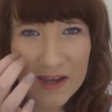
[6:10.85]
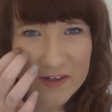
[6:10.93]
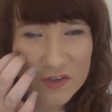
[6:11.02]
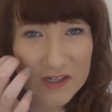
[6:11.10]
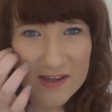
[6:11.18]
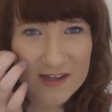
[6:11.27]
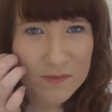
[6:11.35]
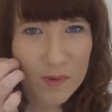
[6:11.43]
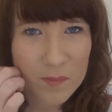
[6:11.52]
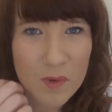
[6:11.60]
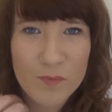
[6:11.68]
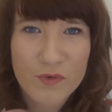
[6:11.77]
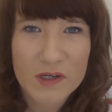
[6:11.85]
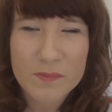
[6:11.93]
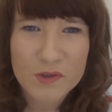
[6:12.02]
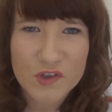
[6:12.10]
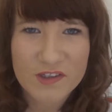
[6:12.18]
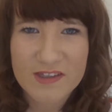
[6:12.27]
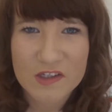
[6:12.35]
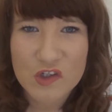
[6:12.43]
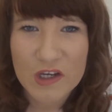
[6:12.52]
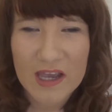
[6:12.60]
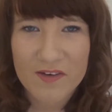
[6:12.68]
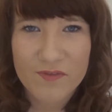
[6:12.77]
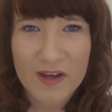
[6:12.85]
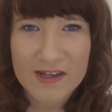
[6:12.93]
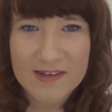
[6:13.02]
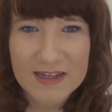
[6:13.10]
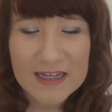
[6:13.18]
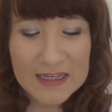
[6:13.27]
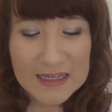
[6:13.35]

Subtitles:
I tried to ask my mum for it, but she says she can't find it.